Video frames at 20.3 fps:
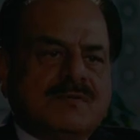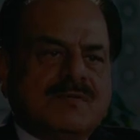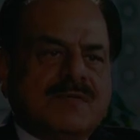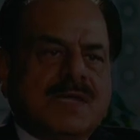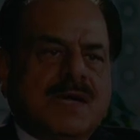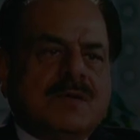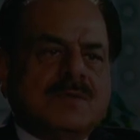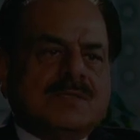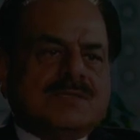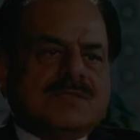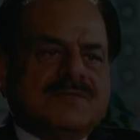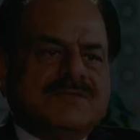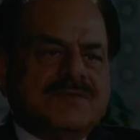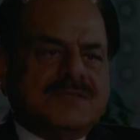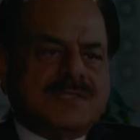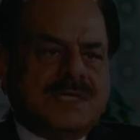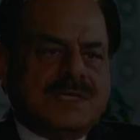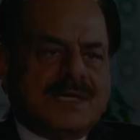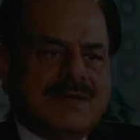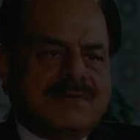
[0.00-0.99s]
without
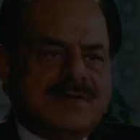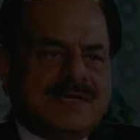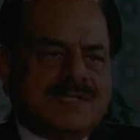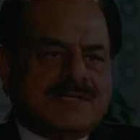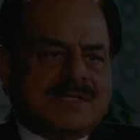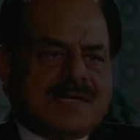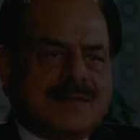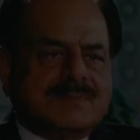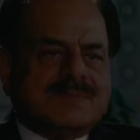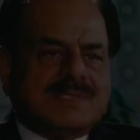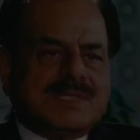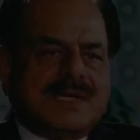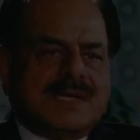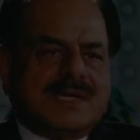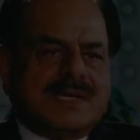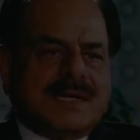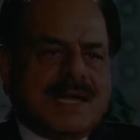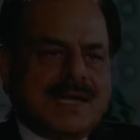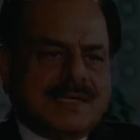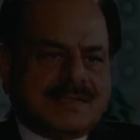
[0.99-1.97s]
sufficient evidence, comes in
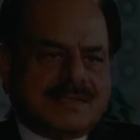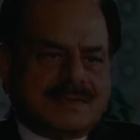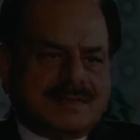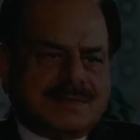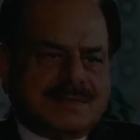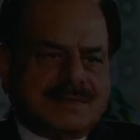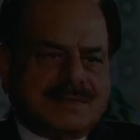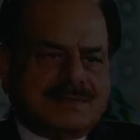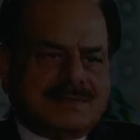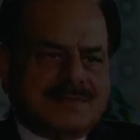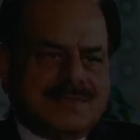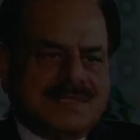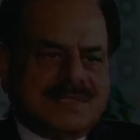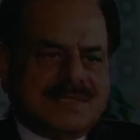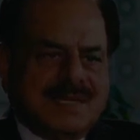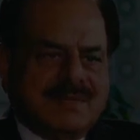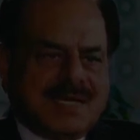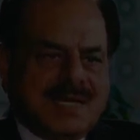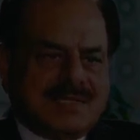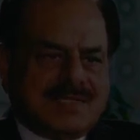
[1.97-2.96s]
and attacks the
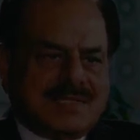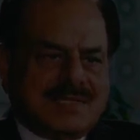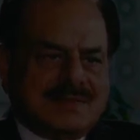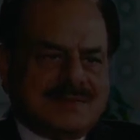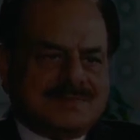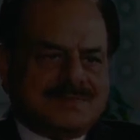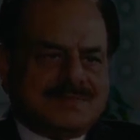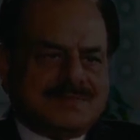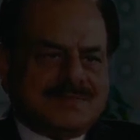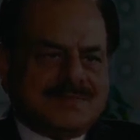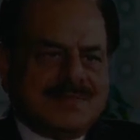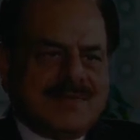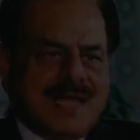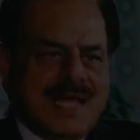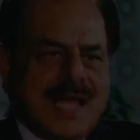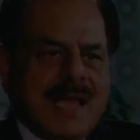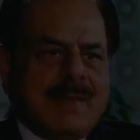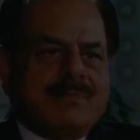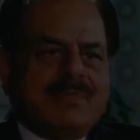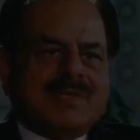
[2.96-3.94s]
same country.
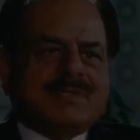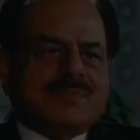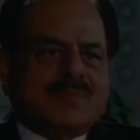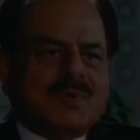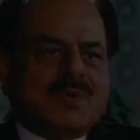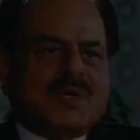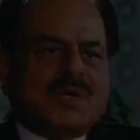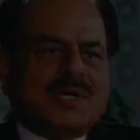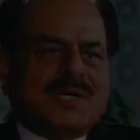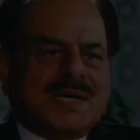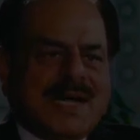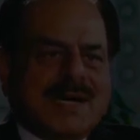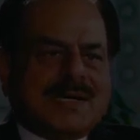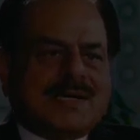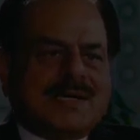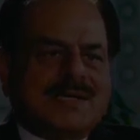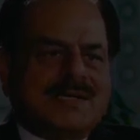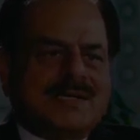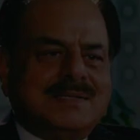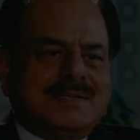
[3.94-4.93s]
Hapless, poor,
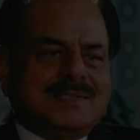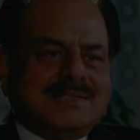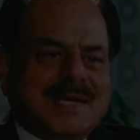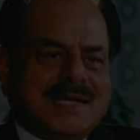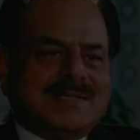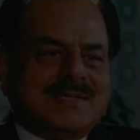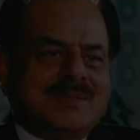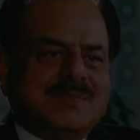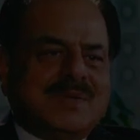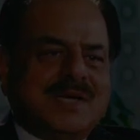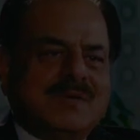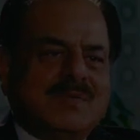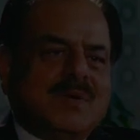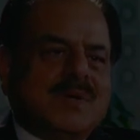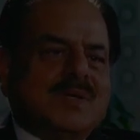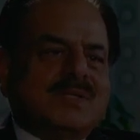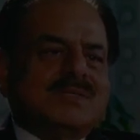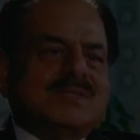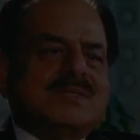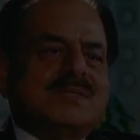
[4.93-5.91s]
tattered, shattered by
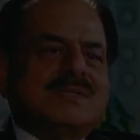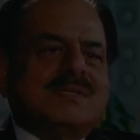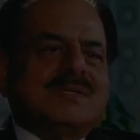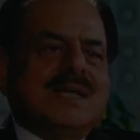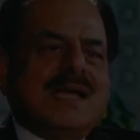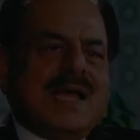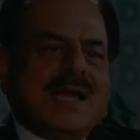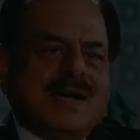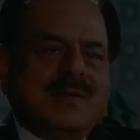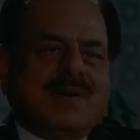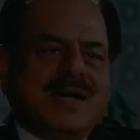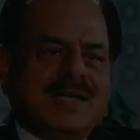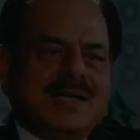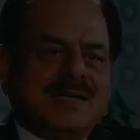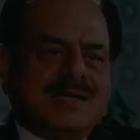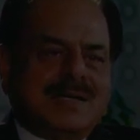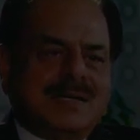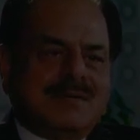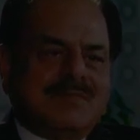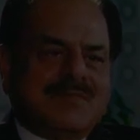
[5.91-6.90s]
wars and by
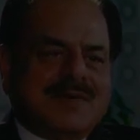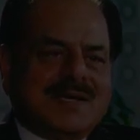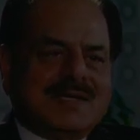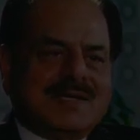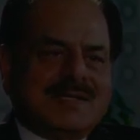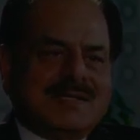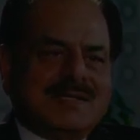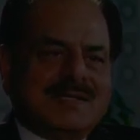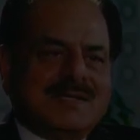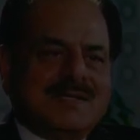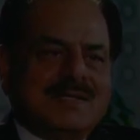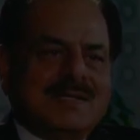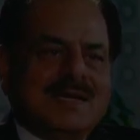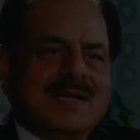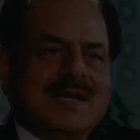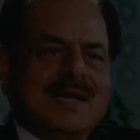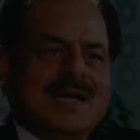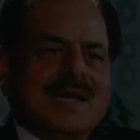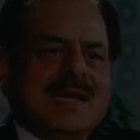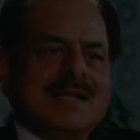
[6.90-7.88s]
internal fighting.
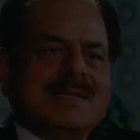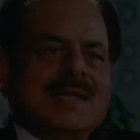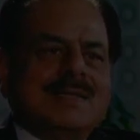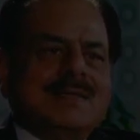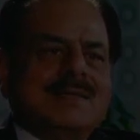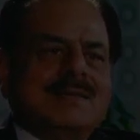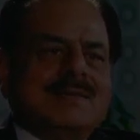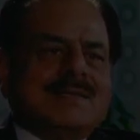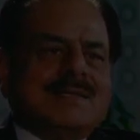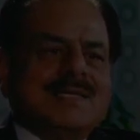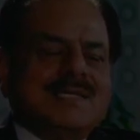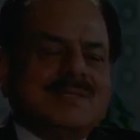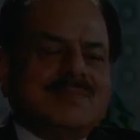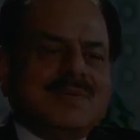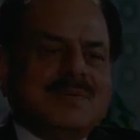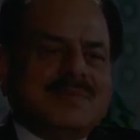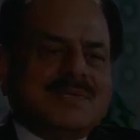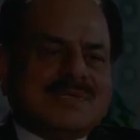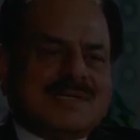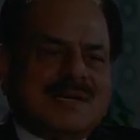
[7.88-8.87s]
And then these
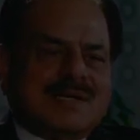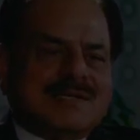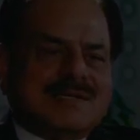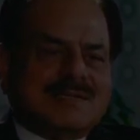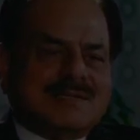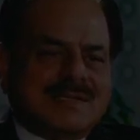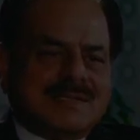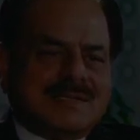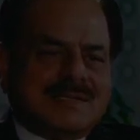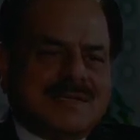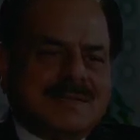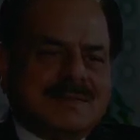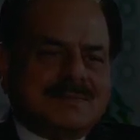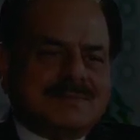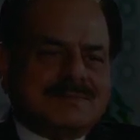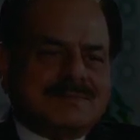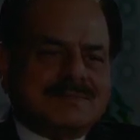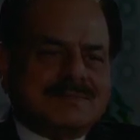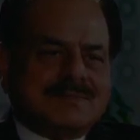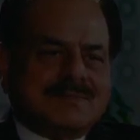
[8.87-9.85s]
people start resisting.
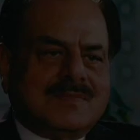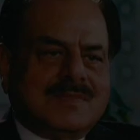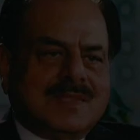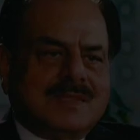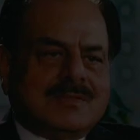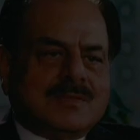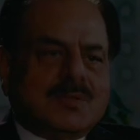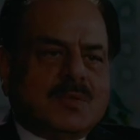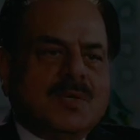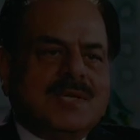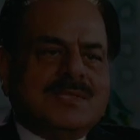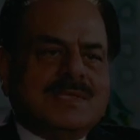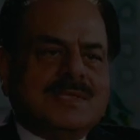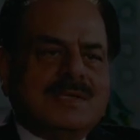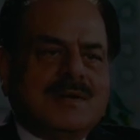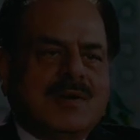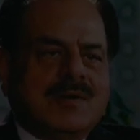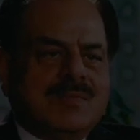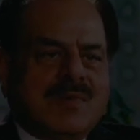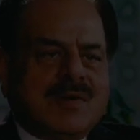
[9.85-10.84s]
So is
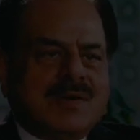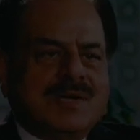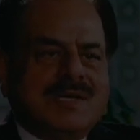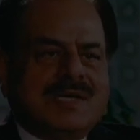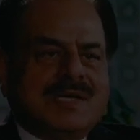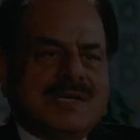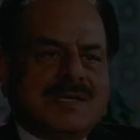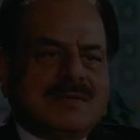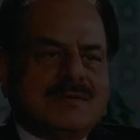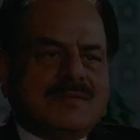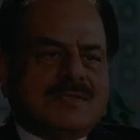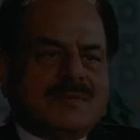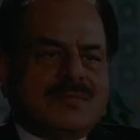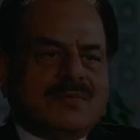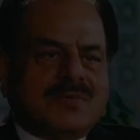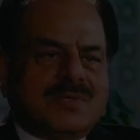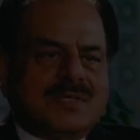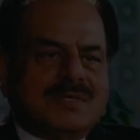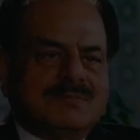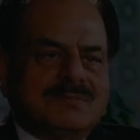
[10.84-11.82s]
it not morally correct to
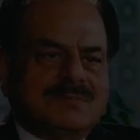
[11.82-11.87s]
support them?